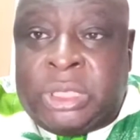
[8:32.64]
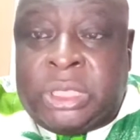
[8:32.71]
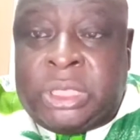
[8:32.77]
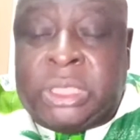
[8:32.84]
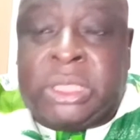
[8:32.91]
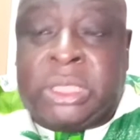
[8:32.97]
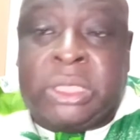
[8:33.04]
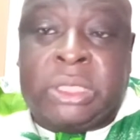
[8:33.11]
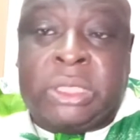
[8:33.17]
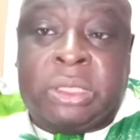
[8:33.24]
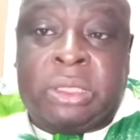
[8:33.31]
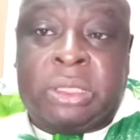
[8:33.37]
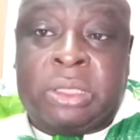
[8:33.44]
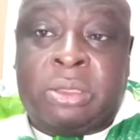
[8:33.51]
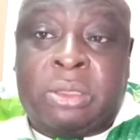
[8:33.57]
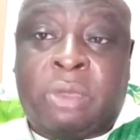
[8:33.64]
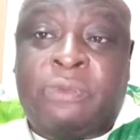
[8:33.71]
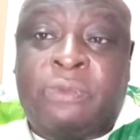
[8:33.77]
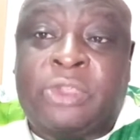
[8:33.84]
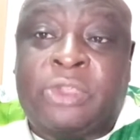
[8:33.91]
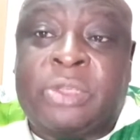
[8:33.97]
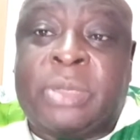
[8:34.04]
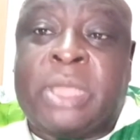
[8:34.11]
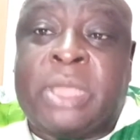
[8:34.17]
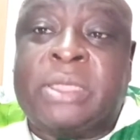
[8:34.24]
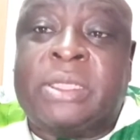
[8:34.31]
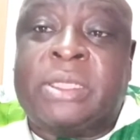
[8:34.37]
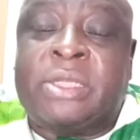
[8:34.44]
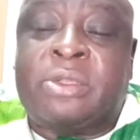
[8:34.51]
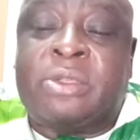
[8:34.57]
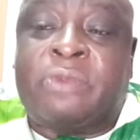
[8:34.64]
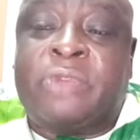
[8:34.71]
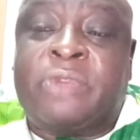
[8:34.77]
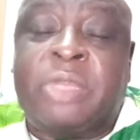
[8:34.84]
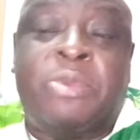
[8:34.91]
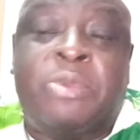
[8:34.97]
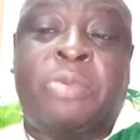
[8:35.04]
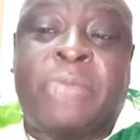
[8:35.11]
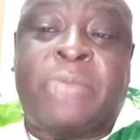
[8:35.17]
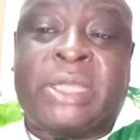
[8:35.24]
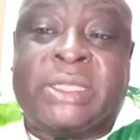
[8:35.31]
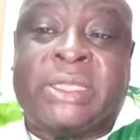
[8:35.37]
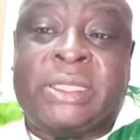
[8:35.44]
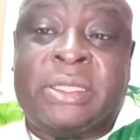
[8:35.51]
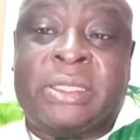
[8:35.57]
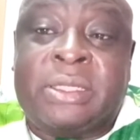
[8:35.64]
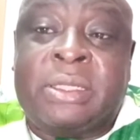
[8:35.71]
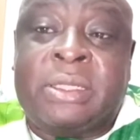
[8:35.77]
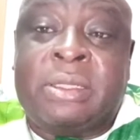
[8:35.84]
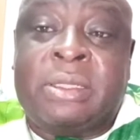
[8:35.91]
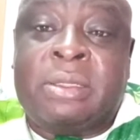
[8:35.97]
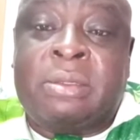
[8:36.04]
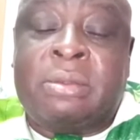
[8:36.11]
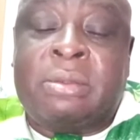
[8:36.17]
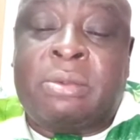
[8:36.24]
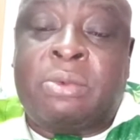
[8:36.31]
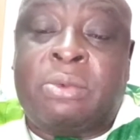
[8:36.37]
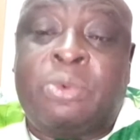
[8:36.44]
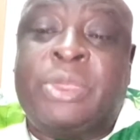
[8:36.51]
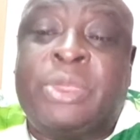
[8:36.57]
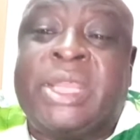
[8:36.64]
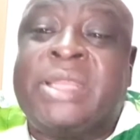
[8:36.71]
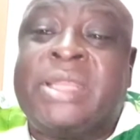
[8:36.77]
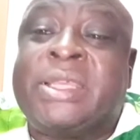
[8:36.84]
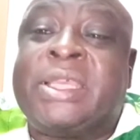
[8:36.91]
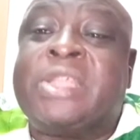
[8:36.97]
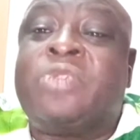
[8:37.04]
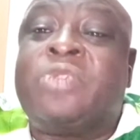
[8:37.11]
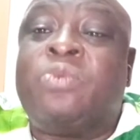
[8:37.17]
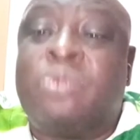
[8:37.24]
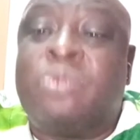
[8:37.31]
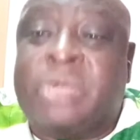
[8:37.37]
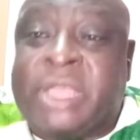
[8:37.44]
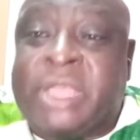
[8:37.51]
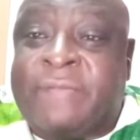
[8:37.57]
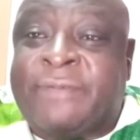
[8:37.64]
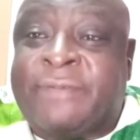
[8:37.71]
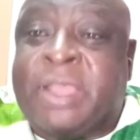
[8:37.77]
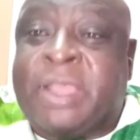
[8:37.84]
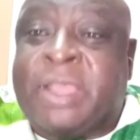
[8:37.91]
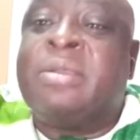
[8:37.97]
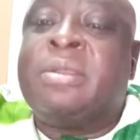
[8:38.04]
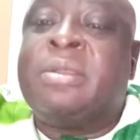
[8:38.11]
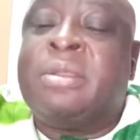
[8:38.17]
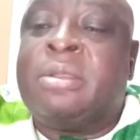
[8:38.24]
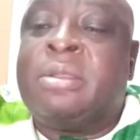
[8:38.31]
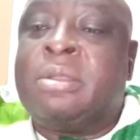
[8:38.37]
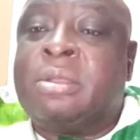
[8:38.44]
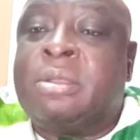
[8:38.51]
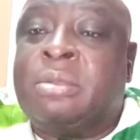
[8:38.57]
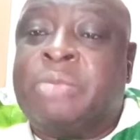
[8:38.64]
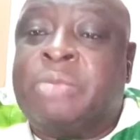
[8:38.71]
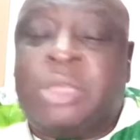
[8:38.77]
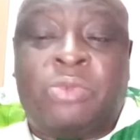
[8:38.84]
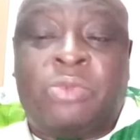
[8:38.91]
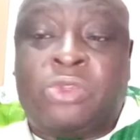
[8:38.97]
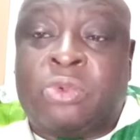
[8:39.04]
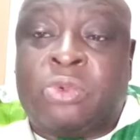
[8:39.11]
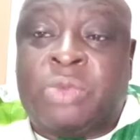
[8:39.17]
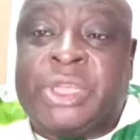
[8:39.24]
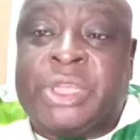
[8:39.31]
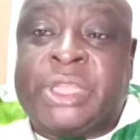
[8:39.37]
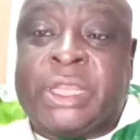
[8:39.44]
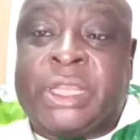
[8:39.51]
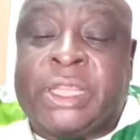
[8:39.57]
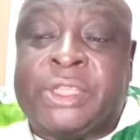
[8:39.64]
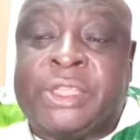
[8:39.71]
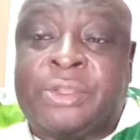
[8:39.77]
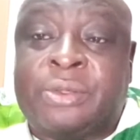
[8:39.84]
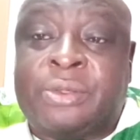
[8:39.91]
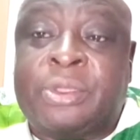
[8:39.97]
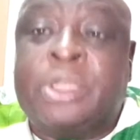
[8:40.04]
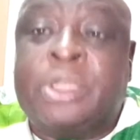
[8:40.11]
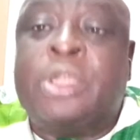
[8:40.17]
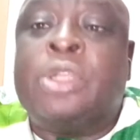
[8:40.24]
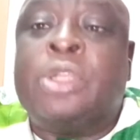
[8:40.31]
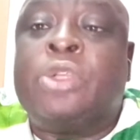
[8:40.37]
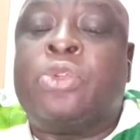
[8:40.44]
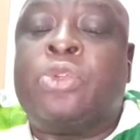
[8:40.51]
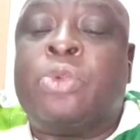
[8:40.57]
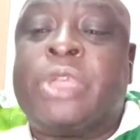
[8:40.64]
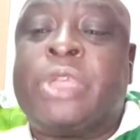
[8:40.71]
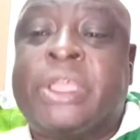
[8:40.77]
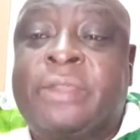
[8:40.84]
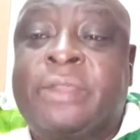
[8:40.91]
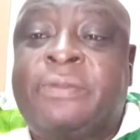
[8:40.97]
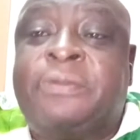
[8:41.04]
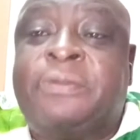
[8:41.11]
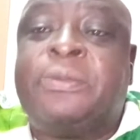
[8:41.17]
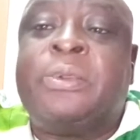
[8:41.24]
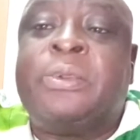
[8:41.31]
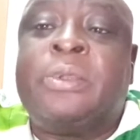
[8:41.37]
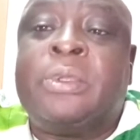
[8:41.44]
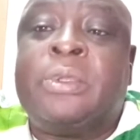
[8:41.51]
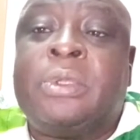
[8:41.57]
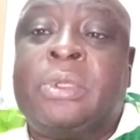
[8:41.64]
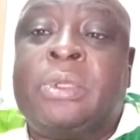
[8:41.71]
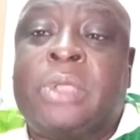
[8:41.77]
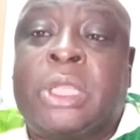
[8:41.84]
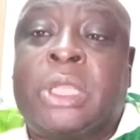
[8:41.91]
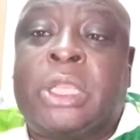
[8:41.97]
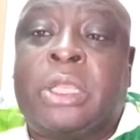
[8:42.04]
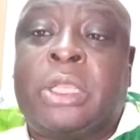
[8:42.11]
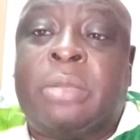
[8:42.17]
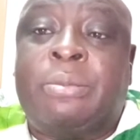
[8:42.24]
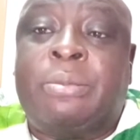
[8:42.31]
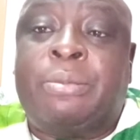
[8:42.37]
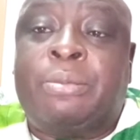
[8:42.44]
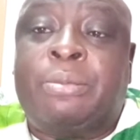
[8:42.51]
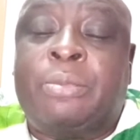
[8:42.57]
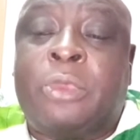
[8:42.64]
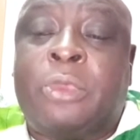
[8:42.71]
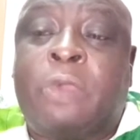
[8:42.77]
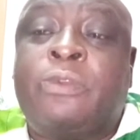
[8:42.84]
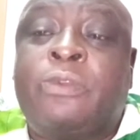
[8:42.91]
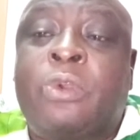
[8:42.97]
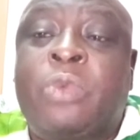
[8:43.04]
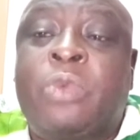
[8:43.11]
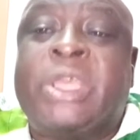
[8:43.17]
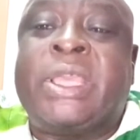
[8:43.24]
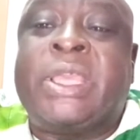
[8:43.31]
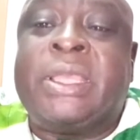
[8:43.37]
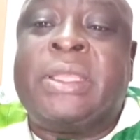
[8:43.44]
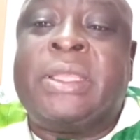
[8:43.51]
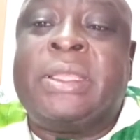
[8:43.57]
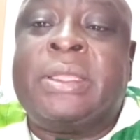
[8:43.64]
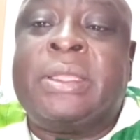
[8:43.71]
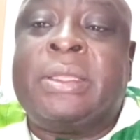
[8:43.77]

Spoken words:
the governorship candidate of Labour Party, who in any case would never be able to win the election, to give Governor Wike